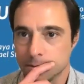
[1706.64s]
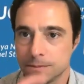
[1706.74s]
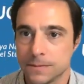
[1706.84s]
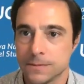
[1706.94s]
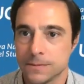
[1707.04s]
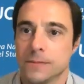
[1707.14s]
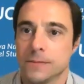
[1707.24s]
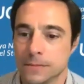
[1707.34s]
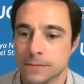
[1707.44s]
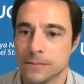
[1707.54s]

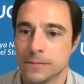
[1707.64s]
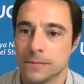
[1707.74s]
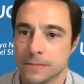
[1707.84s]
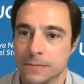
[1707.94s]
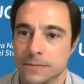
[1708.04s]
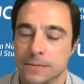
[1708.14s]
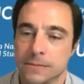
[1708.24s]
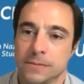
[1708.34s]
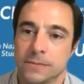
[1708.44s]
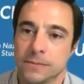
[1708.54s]

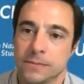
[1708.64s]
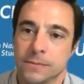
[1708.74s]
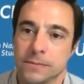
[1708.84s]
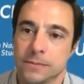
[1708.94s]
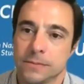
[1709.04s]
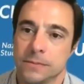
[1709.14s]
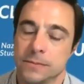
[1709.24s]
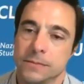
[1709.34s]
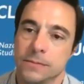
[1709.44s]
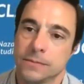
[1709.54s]

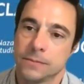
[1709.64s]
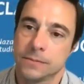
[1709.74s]
No words are spoken by the person on screen.